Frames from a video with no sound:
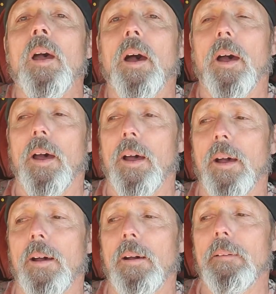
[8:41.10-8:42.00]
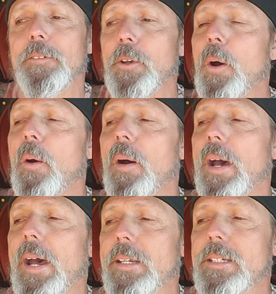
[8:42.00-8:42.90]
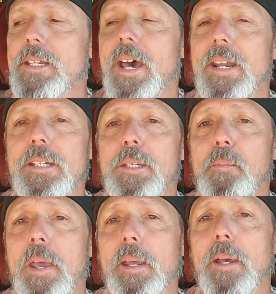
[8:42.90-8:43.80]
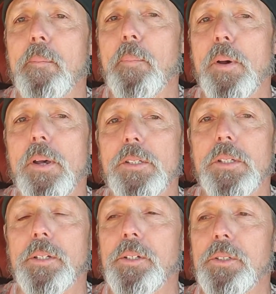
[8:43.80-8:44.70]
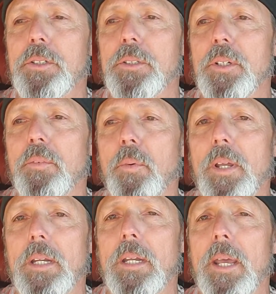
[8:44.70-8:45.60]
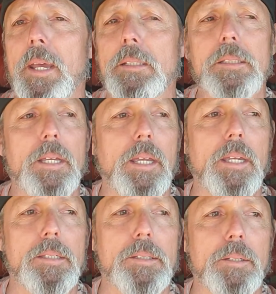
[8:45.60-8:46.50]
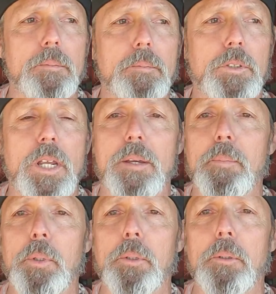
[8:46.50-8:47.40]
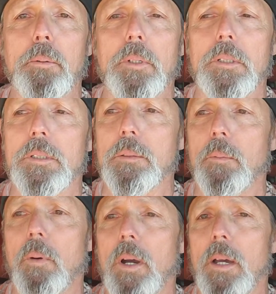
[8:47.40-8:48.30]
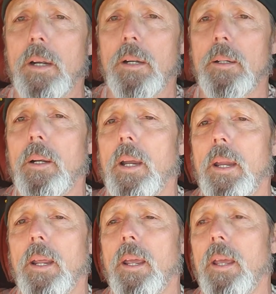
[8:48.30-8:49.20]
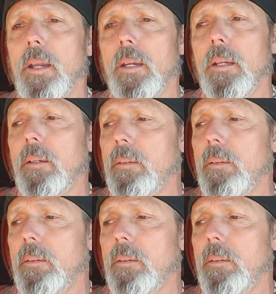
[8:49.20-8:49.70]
I decided to make up a solution of Windex and some shampoo and some water, and